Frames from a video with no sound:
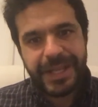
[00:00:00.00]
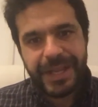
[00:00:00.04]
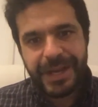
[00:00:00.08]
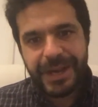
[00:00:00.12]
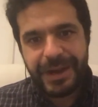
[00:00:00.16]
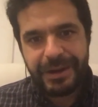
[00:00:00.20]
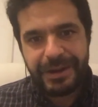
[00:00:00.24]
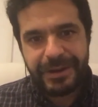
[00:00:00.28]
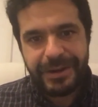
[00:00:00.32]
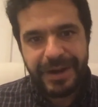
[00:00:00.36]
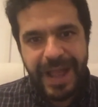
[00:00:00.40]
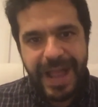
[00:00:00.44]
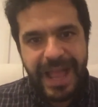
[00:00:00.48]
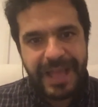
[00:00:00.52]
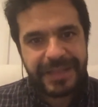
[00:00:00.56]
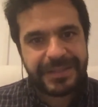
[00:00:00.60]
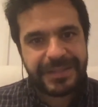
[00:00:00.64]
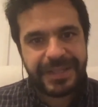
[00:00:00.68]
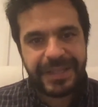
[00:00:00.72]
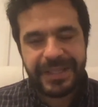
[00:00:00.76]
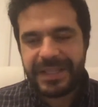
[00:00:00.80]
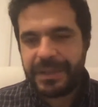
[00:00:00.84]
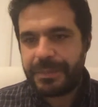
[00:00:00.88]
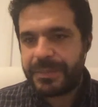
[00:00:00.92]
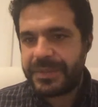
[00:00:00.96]
are
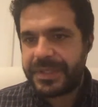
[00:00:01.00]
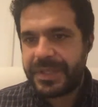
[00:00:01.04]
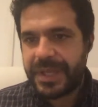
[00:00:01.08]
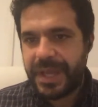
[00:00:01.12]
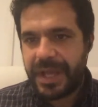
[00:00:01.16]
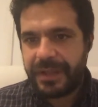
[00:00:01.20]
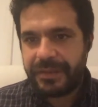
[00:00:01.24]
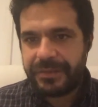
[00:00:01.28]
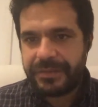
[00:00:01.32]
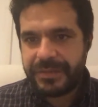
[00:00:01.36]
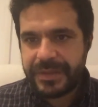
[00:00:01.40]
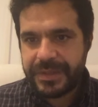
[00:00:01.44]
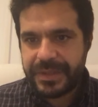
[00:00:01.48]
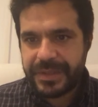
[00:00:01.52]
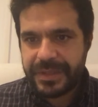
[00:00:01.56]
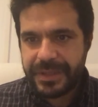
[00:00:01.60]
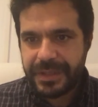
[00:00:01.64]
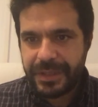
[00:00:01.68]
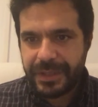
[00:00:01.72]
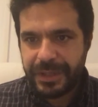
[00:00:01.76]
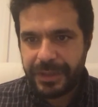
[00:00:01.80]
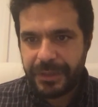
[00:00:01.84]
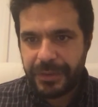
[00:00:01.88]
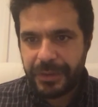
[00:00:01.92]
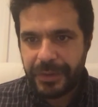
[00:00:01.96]
asking themselves
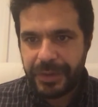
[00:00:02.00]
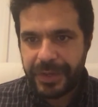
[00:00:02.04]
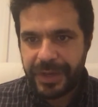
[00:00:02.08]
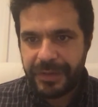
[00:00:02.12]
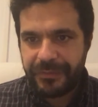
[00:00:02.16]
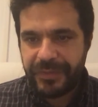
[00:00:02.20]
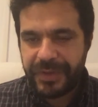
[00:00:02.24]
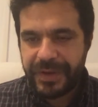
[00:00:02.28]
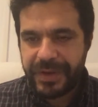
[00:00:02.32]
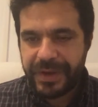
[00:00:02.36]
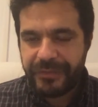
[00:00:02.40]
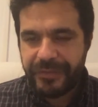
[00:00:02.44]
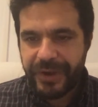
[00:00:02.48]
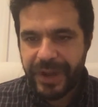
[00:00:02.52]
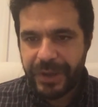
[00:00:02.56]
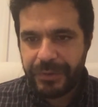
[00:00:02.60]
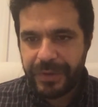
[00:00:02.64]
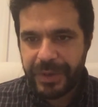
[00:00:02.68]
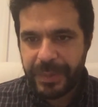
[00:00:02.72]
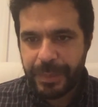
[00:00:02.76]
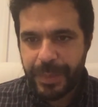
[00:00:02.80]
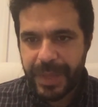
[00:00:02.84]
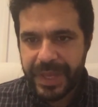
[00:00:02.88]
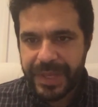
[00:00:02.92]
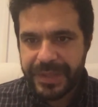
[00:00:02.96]
on a very
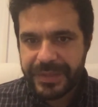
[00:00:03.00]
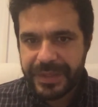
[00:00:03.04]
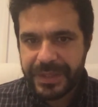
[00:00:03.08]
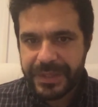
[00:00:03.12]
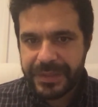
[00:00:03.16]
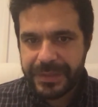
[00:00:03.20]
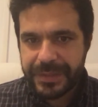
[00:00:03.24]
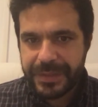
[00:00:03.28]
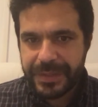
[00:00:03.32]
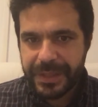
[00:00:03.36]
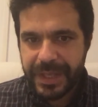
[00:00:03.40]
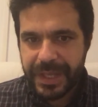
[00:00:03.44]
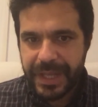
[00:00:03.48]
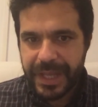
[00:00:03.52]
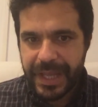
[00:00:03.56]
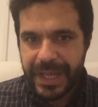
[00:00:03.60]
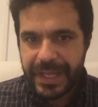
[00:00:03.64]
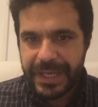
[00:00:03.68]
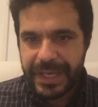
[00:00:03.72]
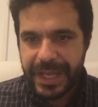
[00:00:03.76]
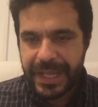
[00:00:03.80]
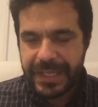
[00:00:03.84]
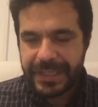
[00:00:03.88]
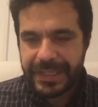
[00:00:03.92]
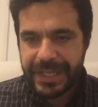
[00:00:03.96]
regular basis,
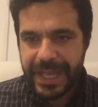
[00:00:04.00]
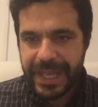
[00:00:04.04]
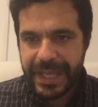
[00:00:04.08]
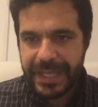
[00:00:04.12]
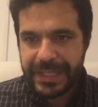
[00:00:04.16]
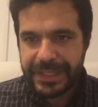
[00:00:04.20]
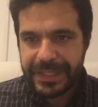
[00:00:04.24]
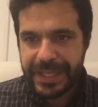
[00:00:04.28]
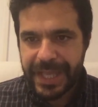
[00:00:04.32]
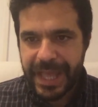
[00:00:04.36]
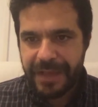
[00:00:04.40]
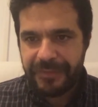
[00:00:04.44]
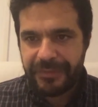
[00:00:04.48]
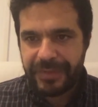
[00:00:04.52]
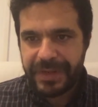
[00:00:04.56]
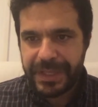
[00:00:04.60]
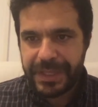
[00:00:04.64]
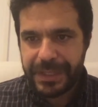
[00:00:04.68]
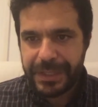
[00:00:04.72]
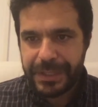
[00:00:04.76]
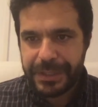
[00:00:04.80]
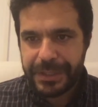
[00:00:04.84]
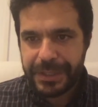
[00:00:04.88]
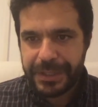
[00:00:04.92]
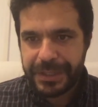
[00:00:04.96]
and every
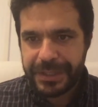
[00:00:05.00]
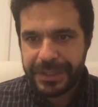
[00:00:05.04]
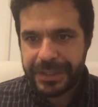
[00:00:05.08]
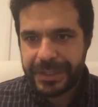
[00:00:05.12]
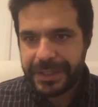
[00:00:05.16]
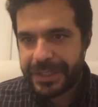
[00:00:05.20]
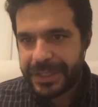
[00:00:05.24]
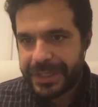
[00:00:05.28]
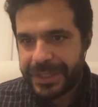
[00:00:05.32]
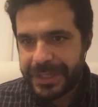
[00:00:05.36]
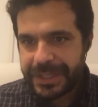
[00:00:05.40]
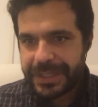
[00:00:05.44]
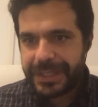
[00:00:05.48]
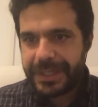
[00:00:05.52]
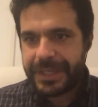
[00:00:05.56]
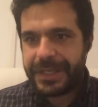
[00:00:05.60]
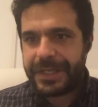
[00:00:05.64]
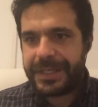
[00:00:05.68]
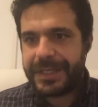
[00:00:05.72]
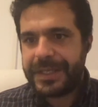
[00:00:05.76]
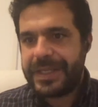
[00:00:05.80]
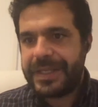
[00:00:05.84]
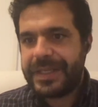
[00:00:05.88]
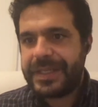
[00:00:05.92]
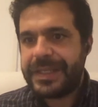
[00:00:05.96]
year
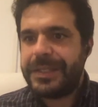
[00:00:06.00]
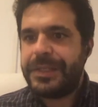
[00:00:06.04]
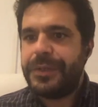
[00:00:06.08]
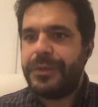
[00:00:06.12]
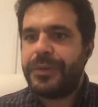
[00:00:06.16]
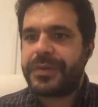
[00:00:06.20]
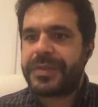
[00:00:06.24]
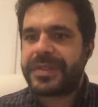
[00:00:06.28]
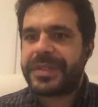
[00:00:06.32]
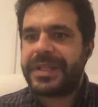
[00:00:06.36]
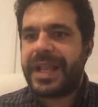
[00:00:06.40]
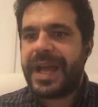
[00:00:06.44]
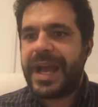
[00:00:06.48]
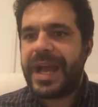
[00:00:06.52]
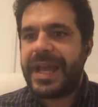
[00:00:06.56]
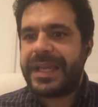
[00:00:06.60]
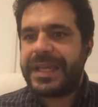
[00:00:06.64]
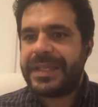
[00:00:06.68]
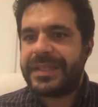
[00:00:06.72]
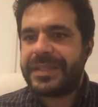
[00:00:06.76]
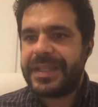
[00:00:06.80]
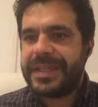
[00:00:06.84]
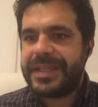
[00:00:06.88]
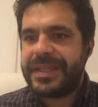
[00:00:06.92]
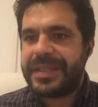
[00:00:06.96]
it looks like
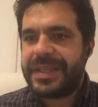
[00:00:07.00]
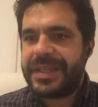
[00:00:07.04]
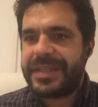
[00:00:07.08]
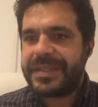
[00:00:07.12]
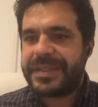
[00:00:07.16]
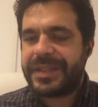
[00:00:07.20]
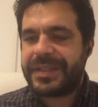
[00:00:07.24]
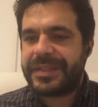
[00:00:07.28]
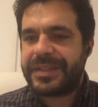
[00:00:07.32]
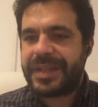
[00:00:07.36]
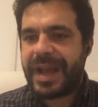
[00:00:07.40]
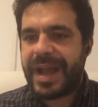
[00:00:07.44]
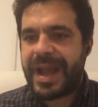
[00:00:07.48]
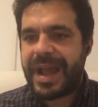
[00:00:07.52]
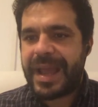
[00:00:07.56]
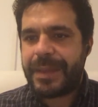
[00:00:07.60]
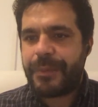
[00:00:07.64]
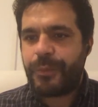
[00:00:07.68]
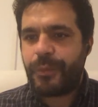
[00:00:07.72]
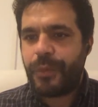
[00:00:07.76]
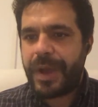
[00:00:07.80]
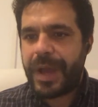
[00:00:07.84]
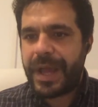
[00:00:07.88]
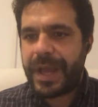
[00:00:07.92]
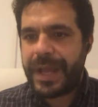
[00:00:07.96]
is the
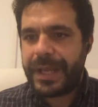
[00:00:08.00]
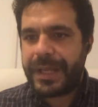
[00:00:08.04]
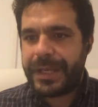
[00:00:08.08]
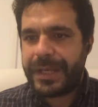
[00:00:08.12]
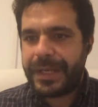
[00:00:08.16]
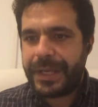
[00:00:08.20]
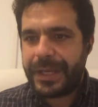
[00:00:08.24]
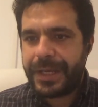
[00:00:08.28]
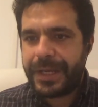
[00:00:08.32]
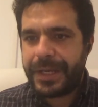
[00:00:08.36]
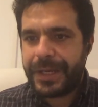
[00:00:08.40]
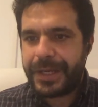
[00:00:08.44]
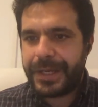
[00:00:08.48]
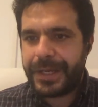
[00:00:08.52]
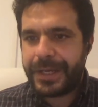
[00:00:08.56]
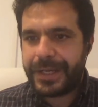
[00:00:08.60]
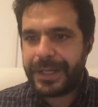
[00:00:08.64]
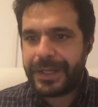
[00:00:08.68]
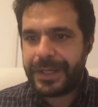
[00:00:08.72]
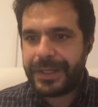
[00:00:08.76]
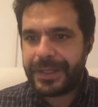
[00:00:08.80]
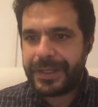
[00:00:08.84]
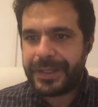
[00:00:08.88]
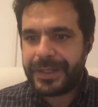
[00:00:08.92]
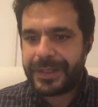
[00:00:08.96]
time when
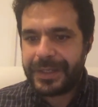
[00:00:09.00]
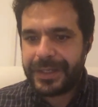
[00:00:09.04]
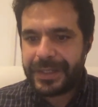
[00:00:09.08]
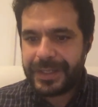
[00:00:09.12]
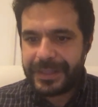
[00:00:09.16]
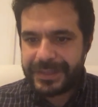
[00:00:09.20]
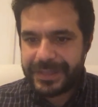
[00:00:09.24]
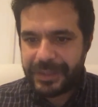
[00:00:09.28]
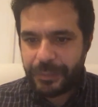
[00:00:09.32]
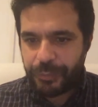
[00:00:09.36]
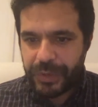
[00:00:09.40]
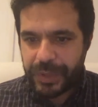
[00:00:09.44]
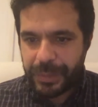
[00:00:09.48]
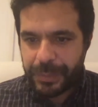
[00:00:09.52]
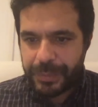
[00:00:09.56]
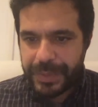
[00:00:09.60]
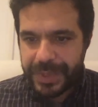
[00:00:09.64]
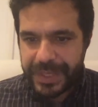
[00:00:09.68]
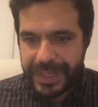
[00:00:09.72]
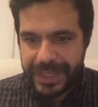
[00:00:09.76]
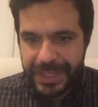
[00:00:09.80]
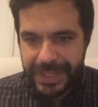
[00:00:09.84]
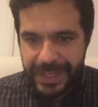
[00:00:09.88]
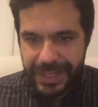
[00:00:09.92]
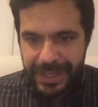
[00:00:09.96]
there will
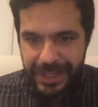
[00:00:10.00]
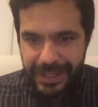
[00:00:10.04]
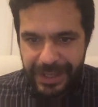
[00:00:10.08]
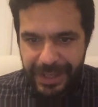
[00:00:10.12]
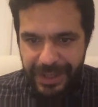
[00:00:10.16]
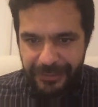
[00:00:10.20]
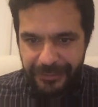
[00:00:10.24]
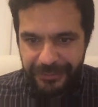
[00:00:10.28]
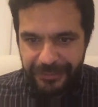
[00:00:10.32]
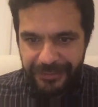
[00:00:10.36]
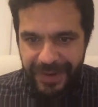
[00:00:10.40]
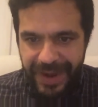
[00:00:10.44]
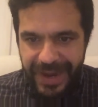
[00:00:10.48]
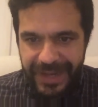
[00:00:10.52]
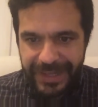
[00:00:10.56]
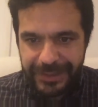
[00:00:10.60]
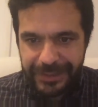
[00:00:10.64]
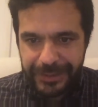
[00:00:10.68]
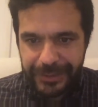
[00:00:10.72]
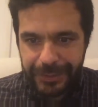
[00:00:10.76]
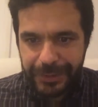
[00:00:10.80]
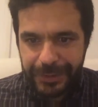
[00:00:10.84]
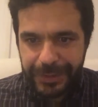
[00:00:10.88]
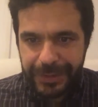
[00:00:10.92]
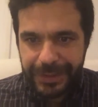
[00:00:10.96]
be a
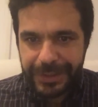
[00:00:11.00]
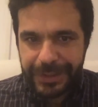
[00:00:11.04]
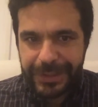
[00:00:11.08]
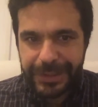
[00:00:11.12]
final